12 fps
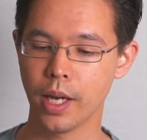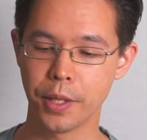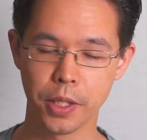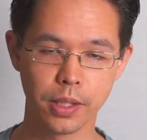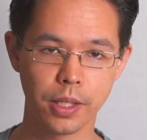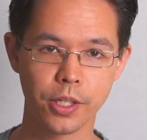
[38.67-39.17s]
And
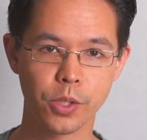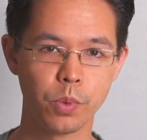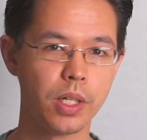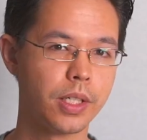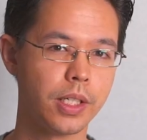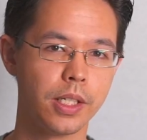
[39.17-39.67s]
the last
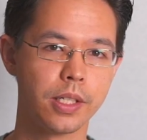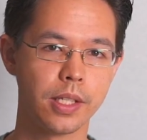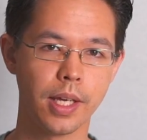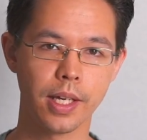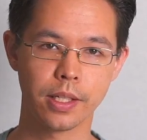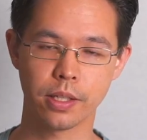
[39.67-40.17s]
one is
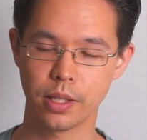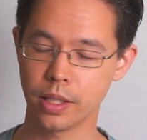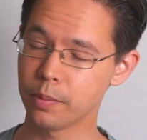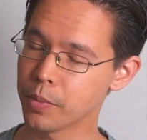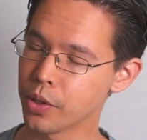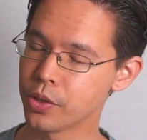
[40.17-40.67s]
that
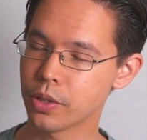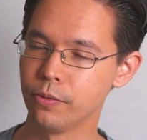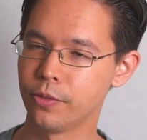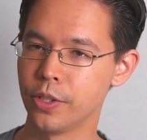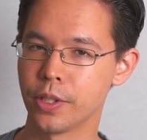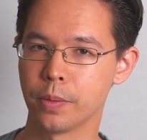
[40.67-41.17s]
the most
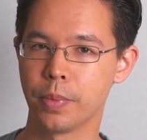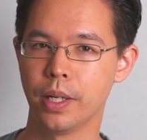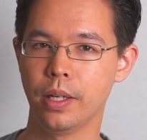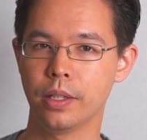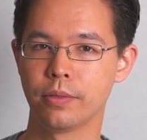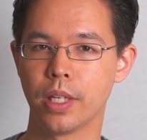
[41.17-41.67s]
confusing
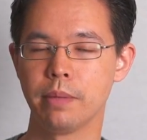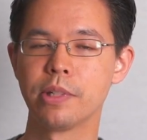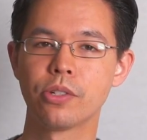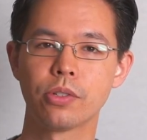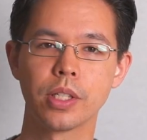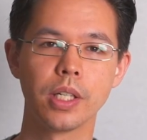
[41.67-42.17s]
part of
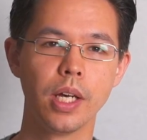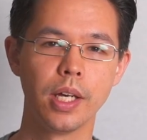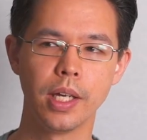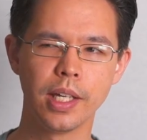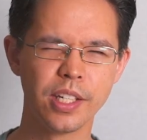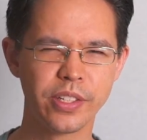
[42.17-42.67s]
chemistry
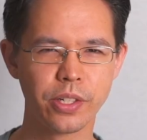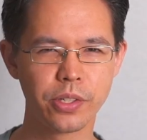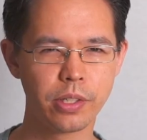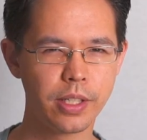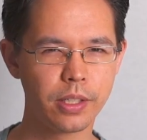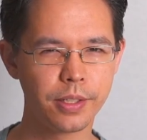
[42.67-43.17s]
is
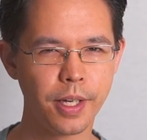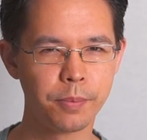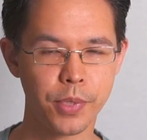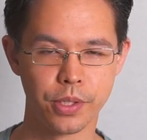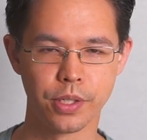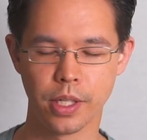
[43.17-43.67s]
those little
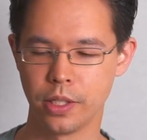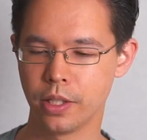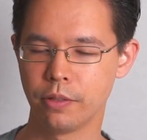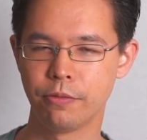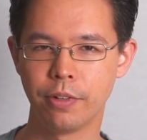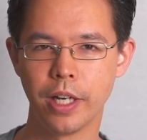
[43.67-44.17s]
numbers, and you
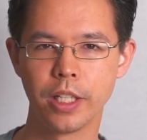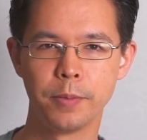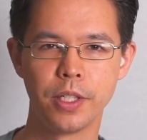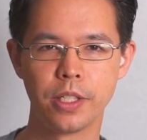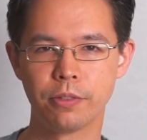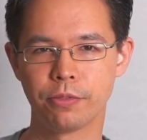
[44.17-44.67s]
can find them
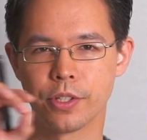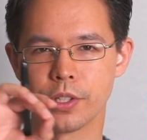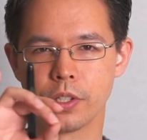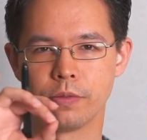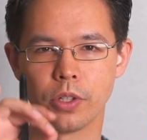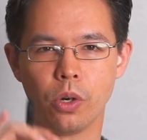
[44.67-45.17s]
in different
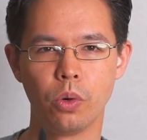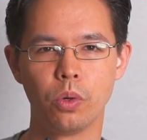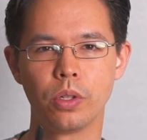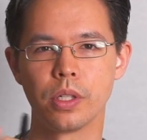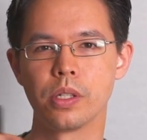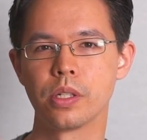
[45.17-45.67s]
sort of
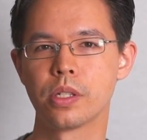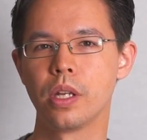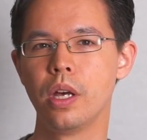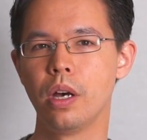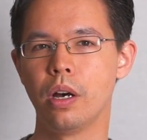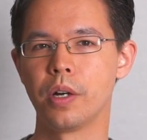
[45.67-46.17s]
corners
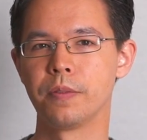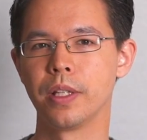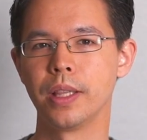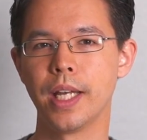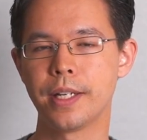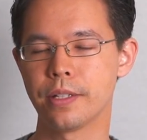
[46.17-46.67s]
of the
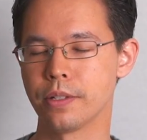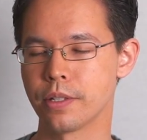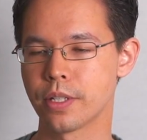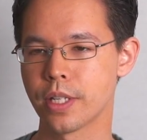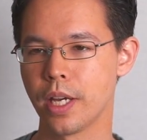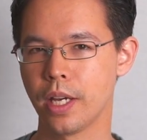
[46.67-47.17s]

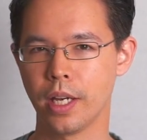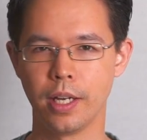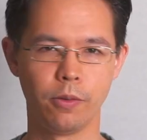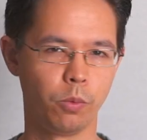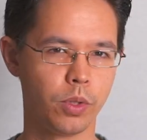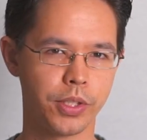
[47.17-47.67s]
letters.
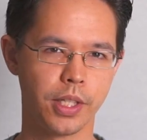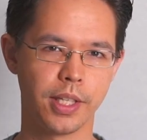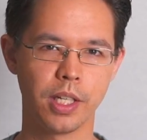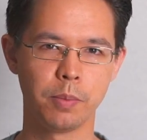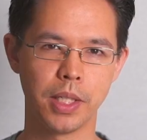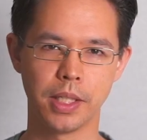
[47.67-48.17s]
And what do
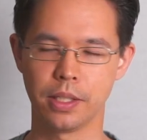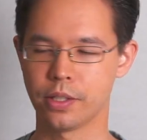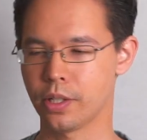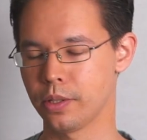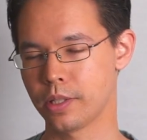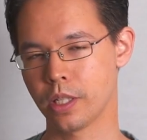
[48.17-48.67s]
they mean?
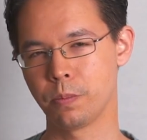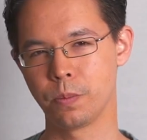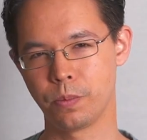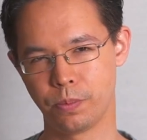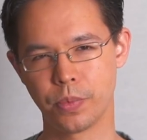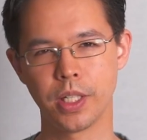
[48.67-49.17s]
So
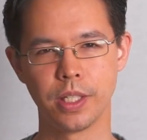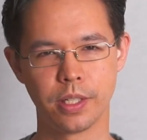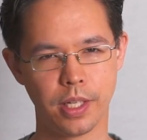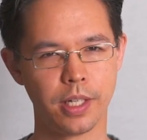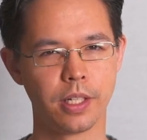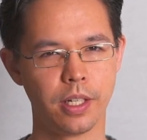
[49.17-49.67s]
some kids
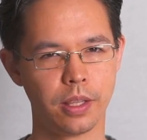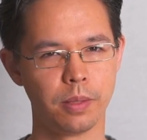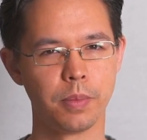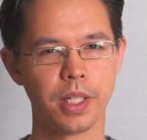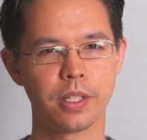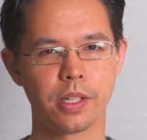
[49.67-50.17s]
tend to get
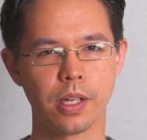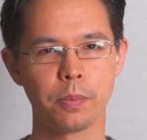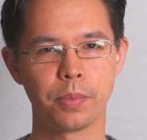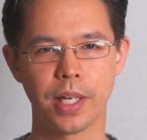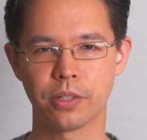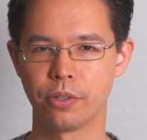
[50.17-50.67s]
them mixed
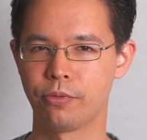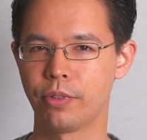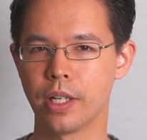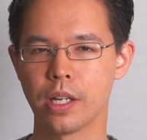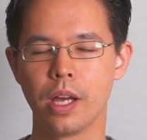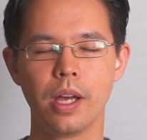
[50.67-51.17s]
up back to
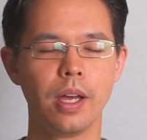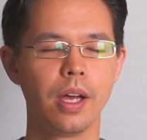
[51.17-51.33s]
front,